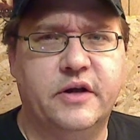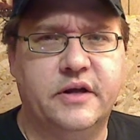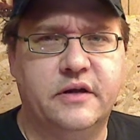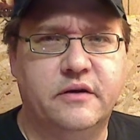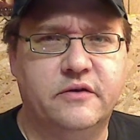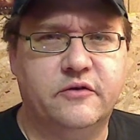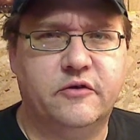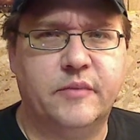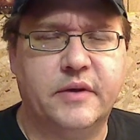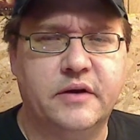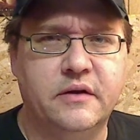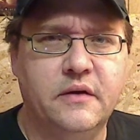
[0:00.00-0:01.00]

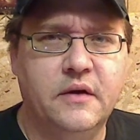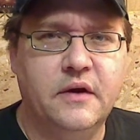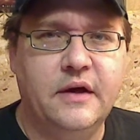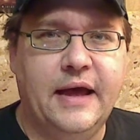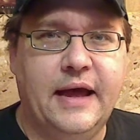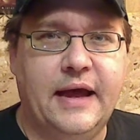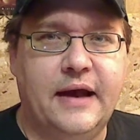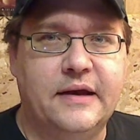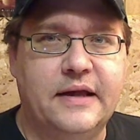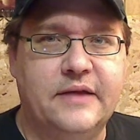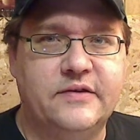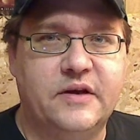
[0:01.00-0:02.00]
tournament, and
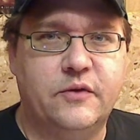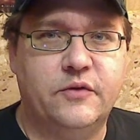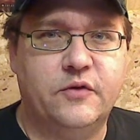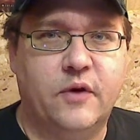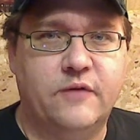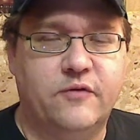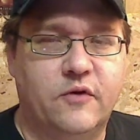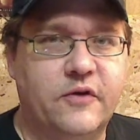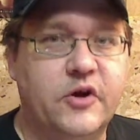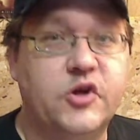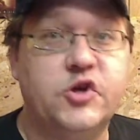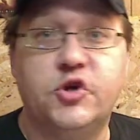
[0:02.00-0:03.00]
he said he was going for a
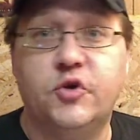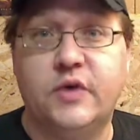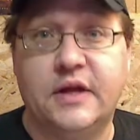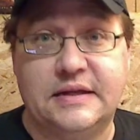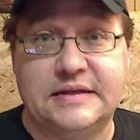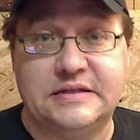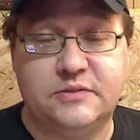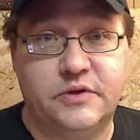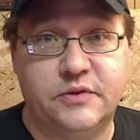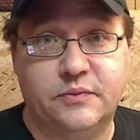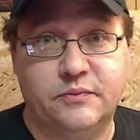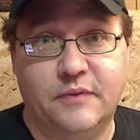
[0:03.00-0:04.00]
very shooty list, which
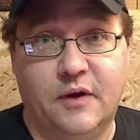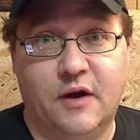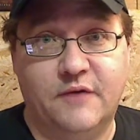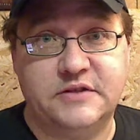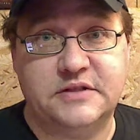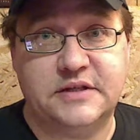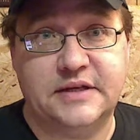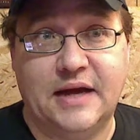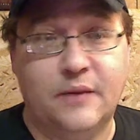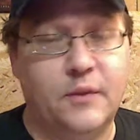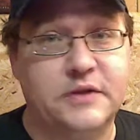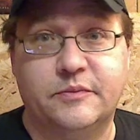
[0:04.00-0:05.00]
obviously I
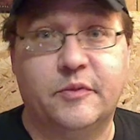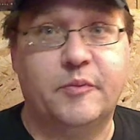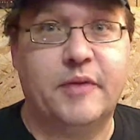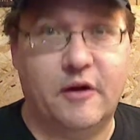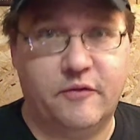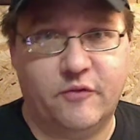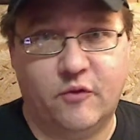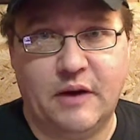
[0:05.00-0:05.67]
wasn't prepared for.